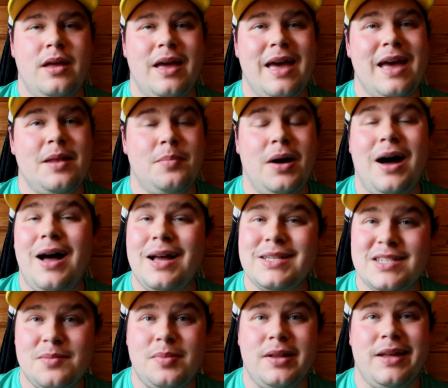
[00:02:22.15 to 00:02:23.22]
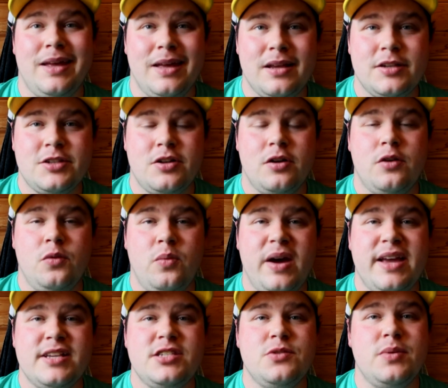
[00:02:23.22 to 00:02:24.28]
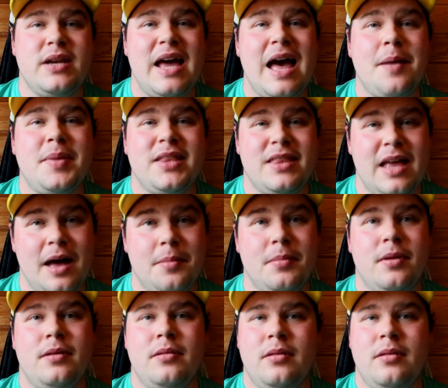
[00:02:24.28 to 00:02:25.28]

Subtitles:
and possibly certain ways to inhabit them.